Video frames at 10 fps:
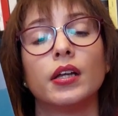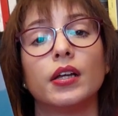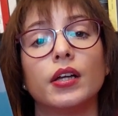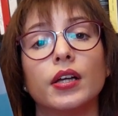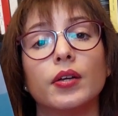
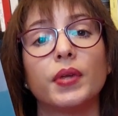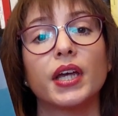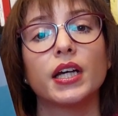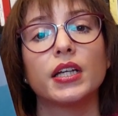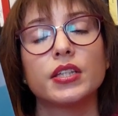
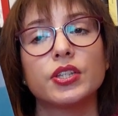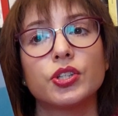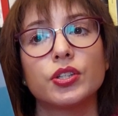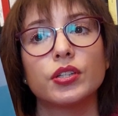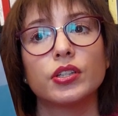
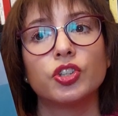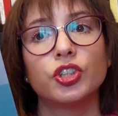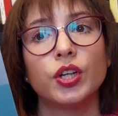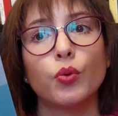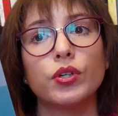because
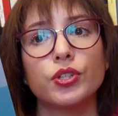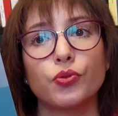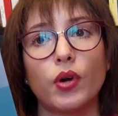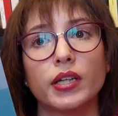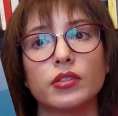she was
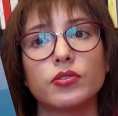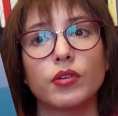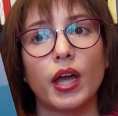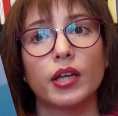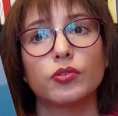trying to
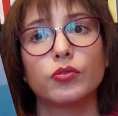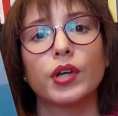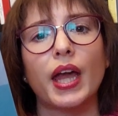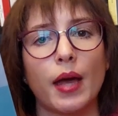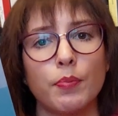get to
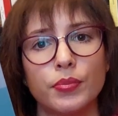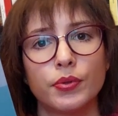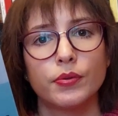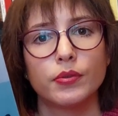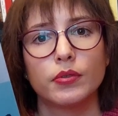Gap,
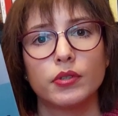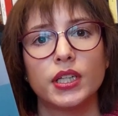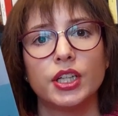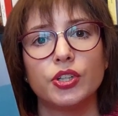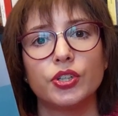
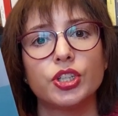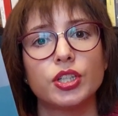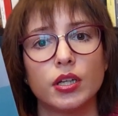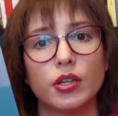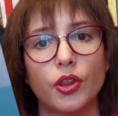near
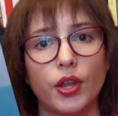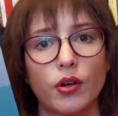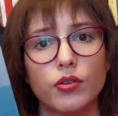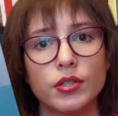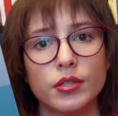
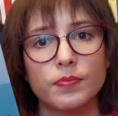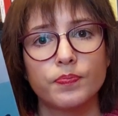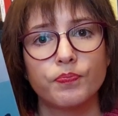Théus,